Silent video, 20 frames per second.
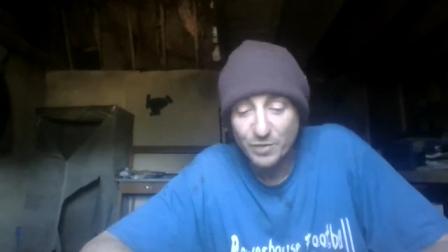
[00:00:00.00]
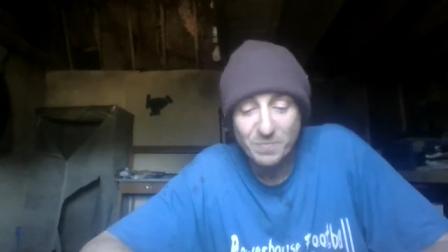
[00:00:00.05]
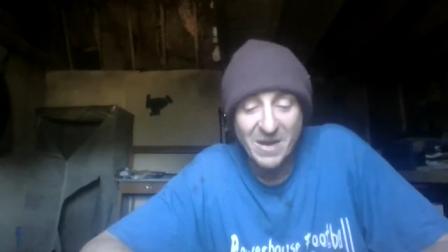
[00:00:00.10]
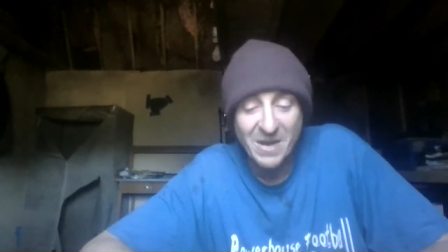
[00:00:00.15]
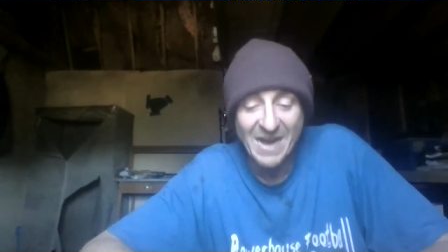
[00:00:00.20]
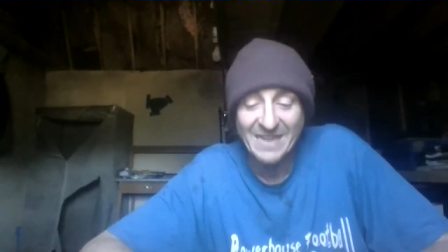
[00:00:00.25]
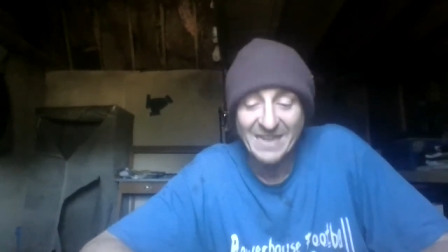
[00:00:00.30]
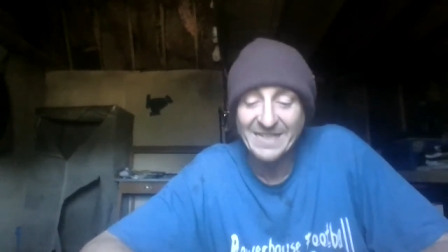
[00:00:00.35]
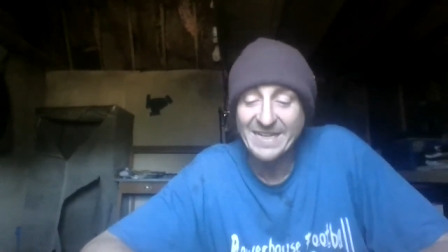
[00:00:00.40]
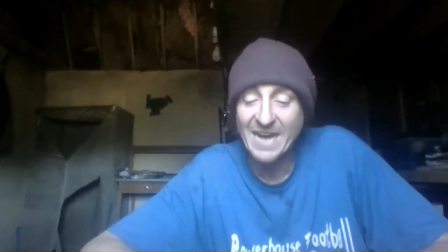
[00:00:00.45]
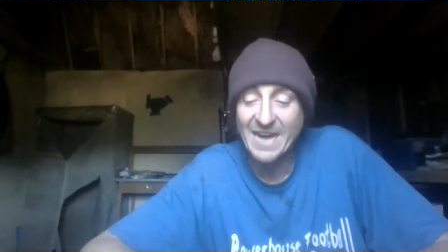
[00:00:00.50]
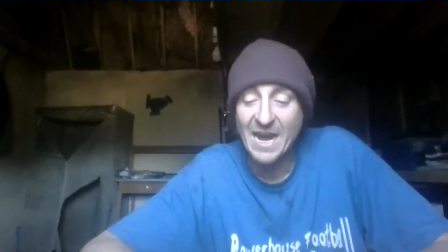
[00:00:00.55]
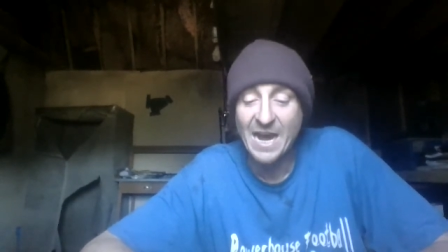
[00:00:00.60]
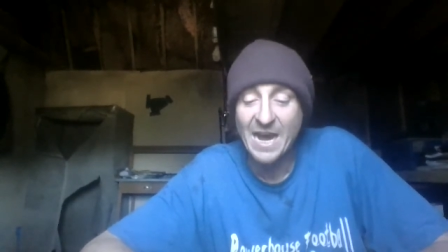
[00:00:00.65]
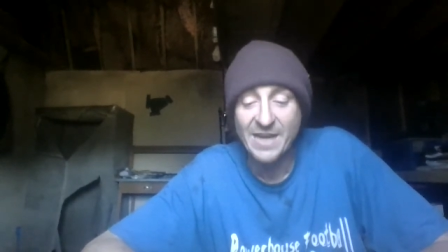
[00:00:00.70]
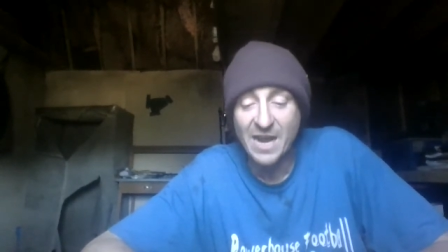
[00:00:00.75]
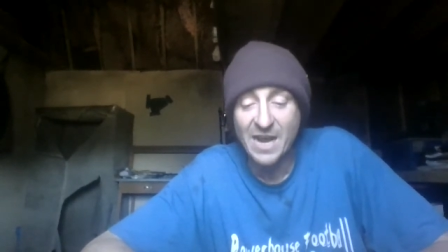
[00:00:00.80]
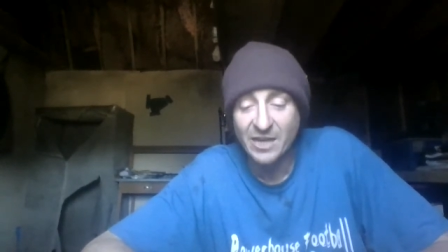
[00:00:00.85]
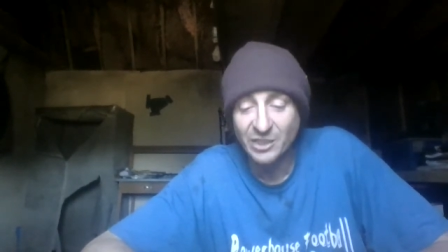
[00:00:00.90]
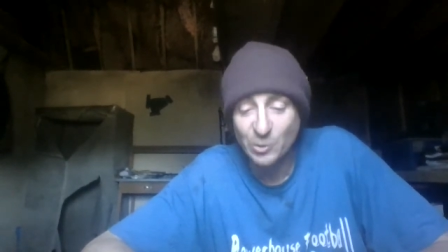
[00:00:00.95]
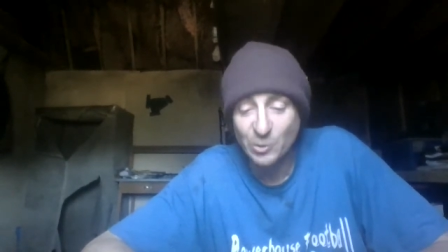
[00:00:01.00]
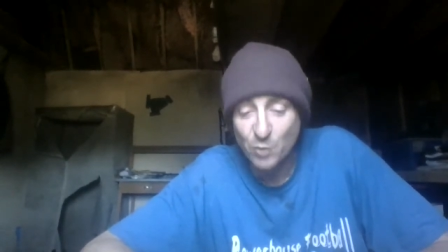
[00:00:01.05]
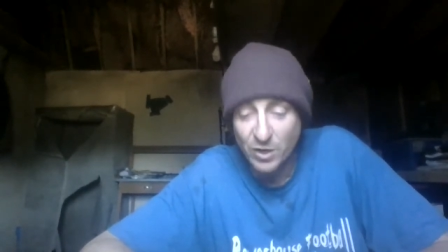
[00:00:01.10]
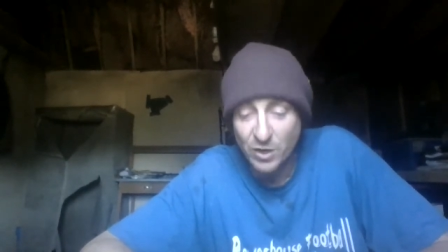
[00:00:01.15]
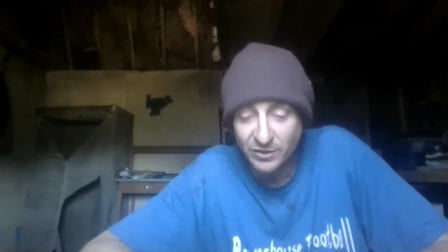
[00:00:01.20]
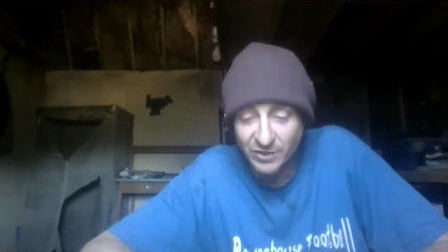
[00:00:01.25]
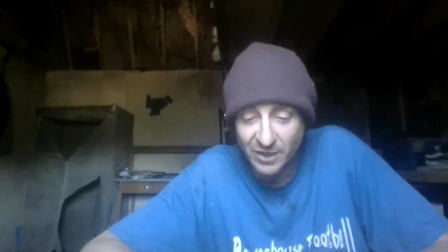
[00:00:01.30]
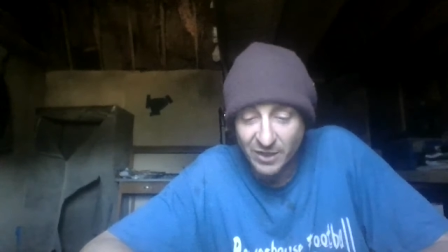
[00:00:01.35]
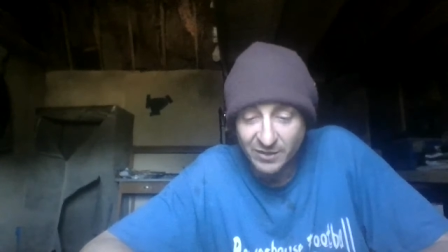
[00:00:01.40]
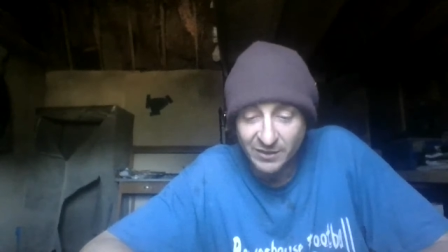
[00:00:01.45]
My God, now she
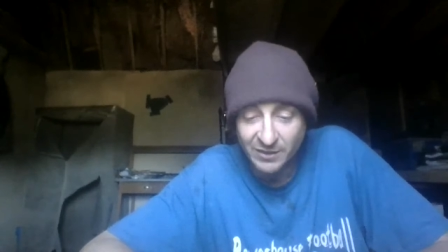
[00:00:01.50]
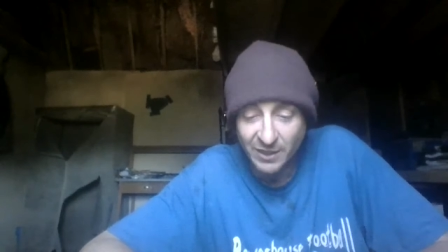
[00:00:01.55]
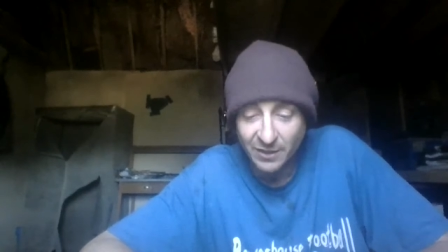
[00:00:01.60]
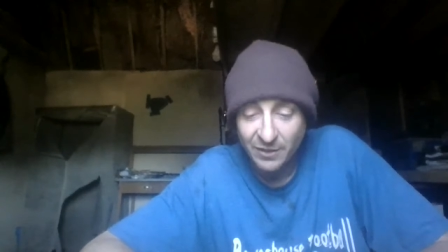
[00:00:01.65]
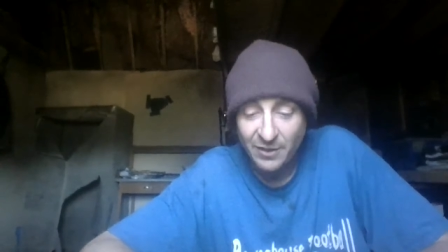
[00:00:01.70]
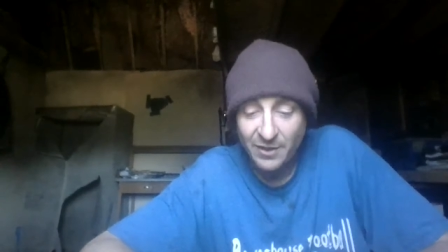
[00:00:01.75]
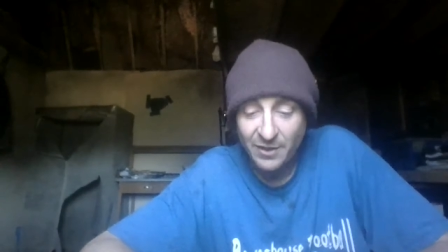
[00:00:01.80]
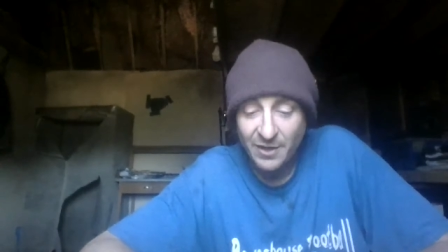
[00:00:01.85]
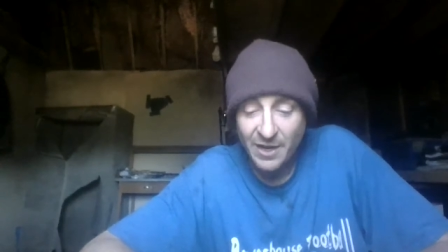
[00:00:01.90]
wants us to